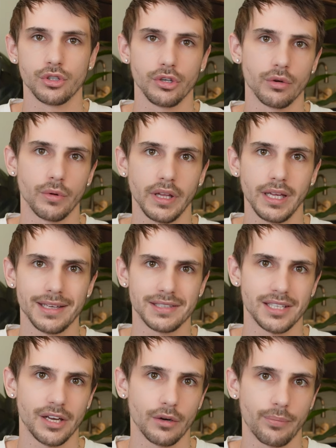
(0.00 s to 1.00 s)
So you're really in a
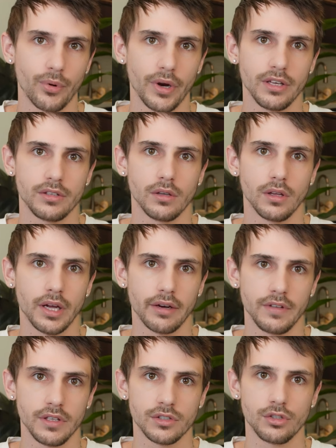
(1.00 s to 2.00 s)
center point to a lot
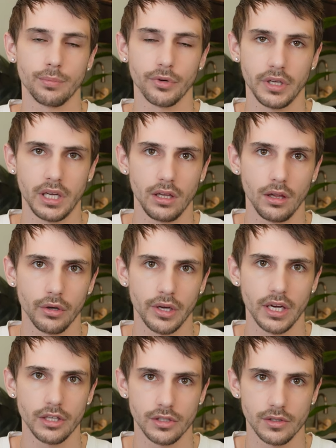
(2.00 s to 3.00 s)
of these super key
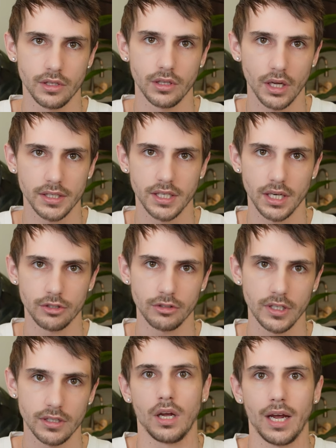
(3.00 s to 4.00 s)
locations in Los
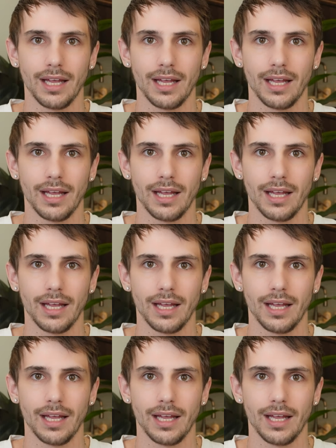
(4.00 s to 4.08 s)
Angeles.